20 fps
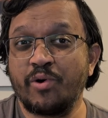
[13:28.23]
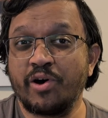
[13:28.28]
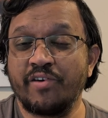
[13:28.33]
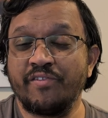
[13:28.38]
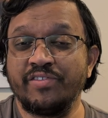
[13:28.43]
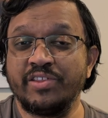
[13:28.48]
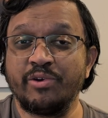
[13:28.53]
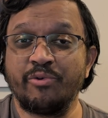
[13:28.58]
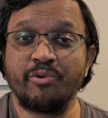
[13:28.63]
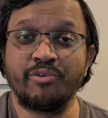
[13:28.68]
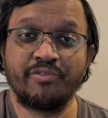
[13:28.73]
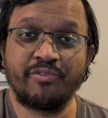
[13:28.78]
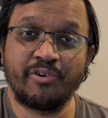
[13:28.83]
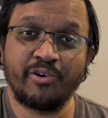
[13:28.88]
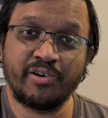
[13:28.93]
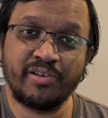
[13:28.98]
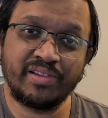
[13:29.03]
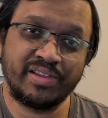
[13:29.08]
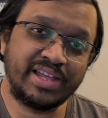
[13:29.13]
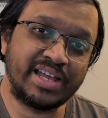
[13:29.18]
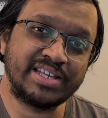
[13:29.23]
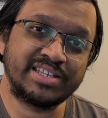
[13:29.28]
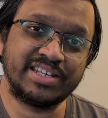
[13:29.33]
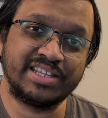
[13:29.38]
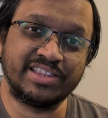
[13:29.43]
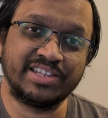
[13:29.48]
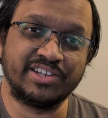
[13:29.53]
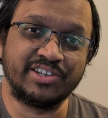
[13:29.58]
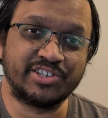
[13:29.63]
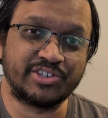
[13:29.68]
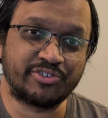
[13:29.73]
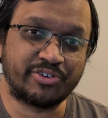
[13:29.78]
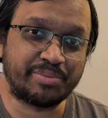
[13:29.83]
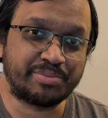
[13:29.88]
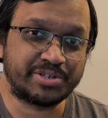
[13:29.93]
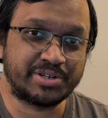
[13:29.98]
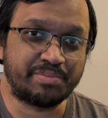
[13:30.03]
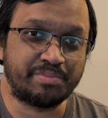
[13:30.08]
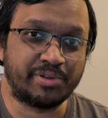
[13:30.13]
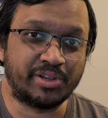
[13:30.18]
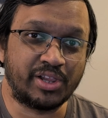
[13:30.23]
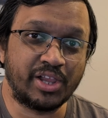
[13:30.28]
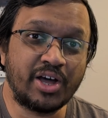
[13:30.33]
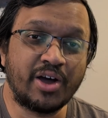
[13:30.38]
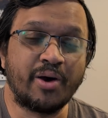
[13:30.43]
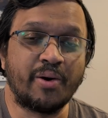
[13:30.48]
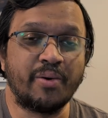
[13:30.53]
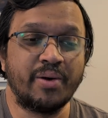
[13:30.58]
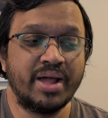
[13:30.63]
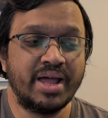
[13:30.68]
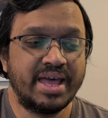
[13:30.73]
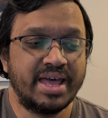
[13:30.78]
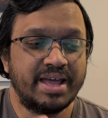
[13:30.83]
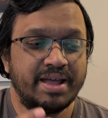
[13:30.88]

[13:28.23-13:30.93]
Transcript: one of the referral links in the description below